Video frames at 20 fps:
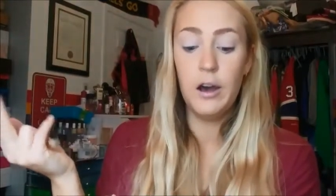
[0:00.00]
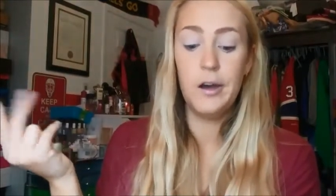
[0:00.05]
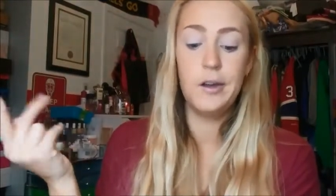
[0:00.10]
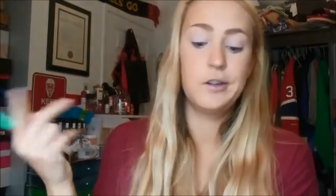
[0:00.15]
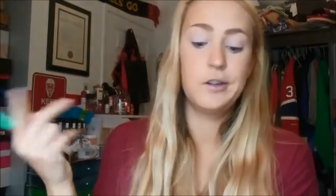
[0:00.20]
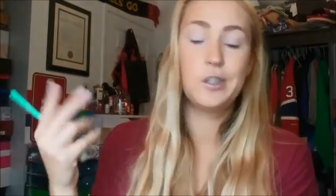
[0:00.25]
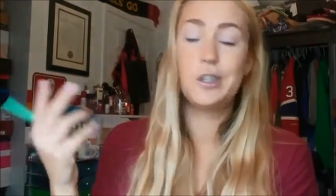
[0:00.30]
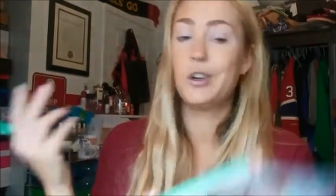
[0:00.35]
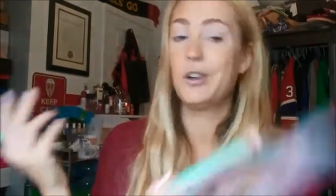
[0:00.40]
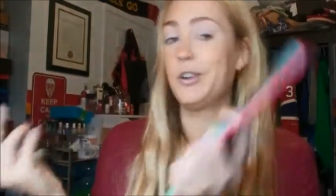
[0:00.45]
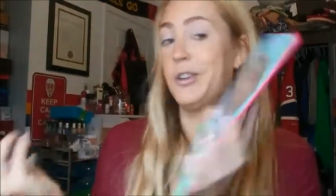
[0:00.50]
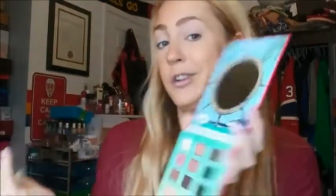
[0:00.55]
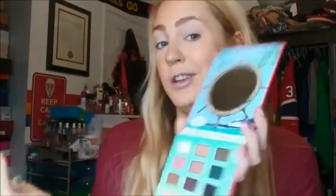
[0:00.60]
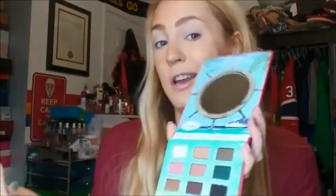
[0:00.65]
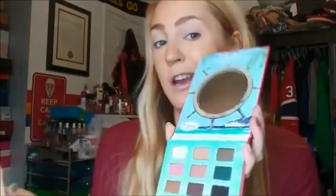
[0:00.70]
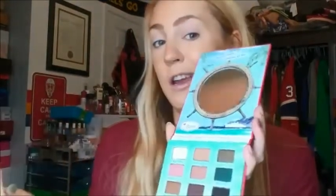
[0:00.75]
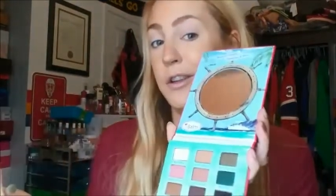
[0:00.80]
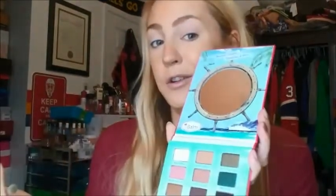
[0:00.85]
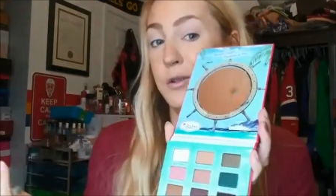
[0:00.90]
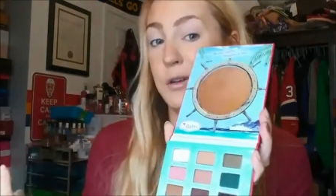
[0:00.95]
I just don't know
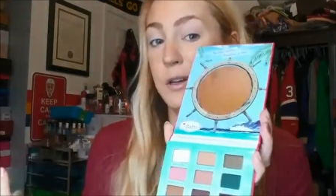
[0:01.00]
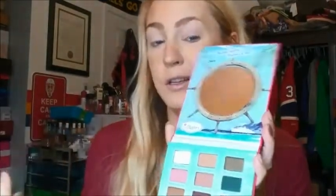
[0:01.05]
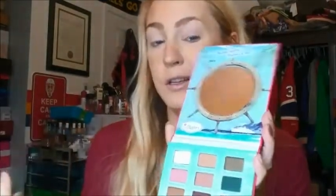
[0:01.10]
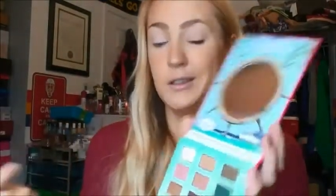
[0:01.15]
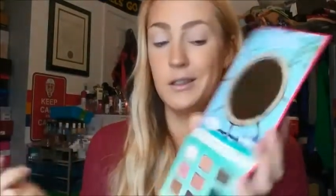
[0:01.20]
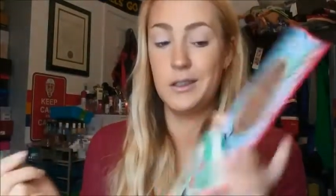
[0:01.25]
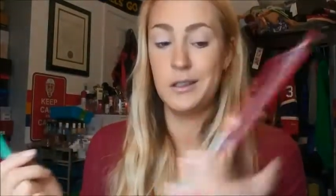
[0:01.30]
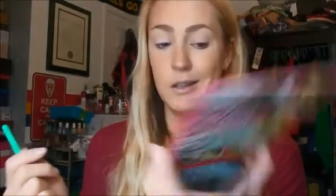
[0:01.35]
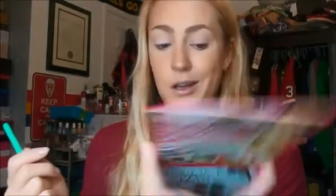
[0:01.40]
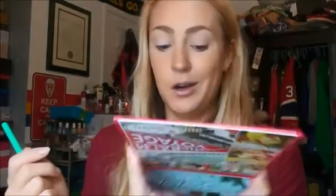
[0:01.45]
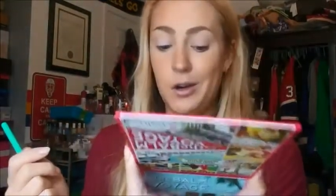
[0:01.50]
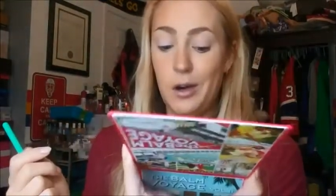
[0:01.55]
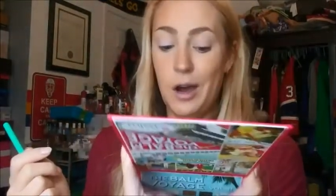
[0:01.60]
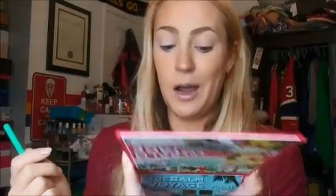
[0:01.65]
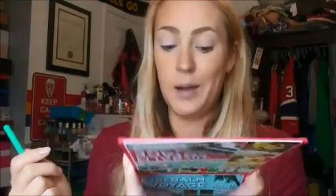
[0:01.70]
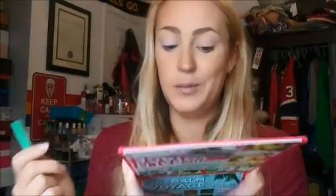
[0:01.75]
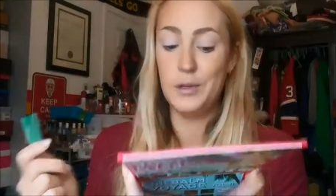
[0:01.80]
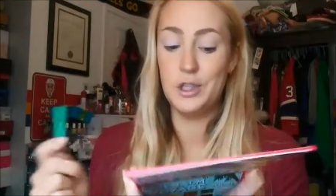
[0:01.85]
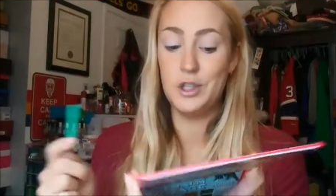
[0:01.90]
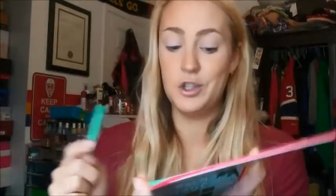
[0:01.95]
the other ones, so
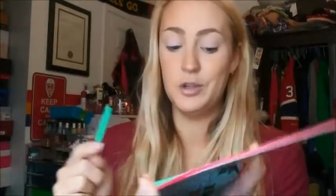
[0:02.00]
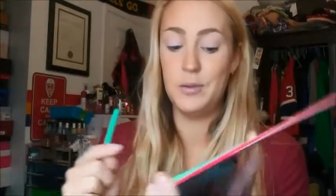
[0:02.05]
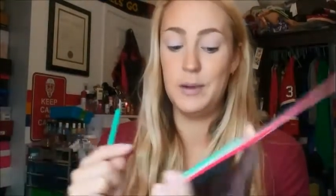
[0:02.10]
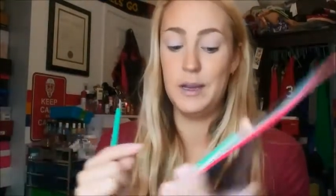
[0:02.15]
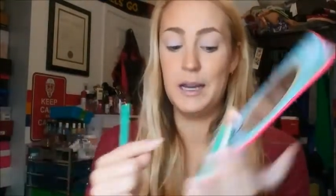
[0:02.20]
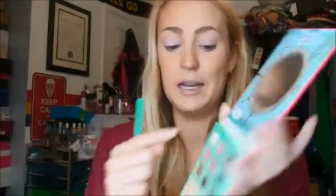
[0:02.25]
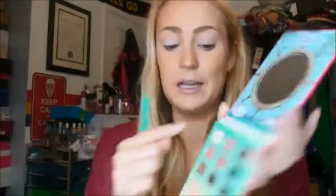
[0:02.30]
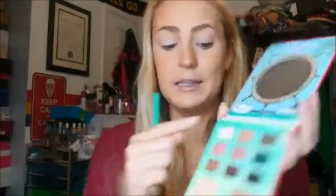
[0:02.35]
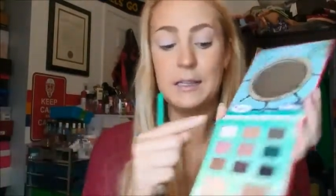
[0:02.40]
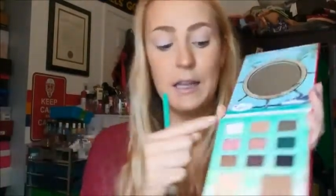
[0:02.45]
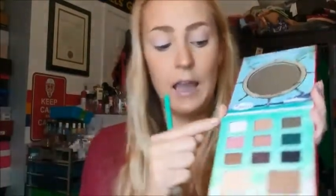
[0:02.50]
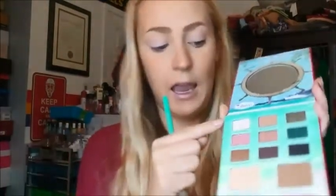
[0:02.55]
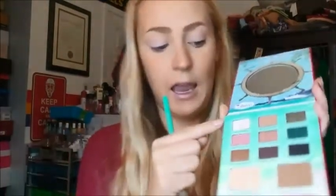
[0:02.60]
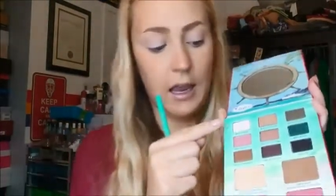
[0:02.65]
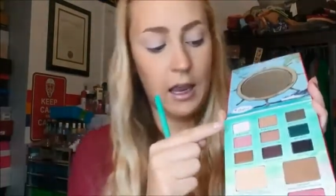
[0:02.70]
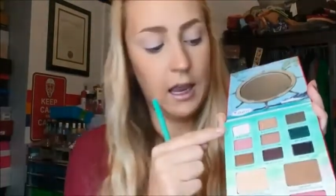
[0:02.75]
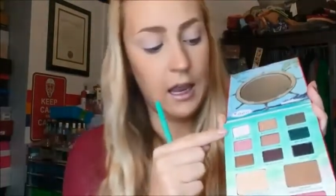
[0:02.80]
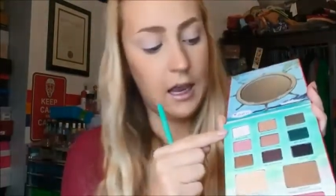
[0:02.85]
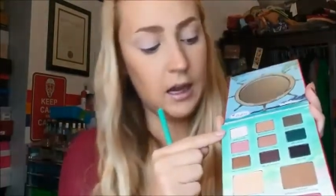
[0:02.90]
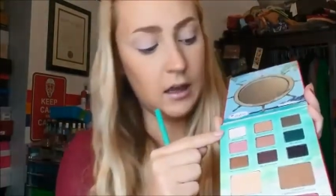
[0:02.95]
I'm assuming it's
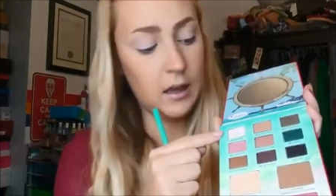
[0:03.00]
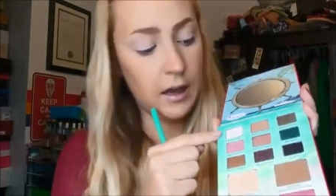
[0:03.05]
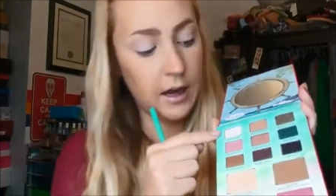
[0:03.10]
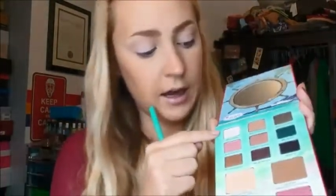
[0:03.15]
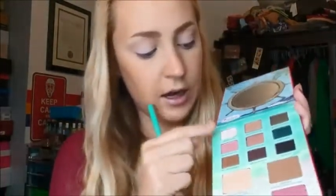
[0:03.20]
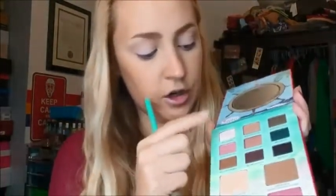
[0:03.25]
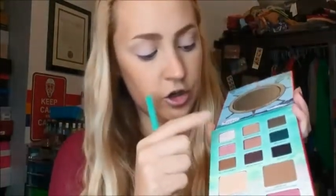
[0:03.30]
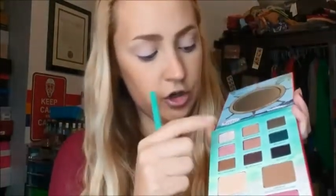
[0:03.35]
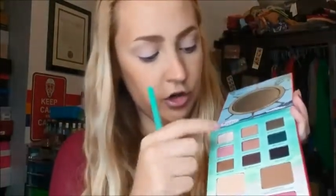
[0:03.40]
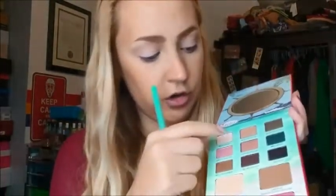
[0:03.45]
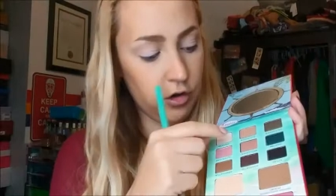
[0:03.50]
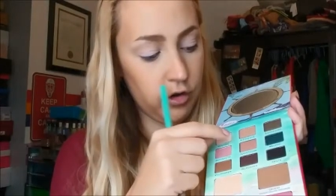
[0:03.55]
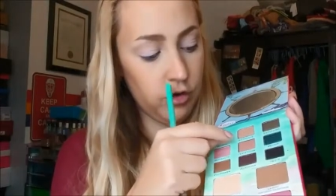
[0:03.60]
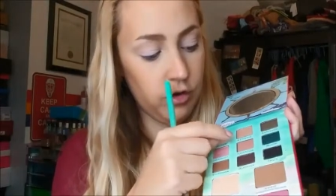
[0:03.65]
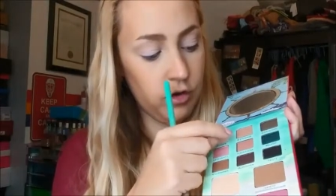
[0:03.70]
like English,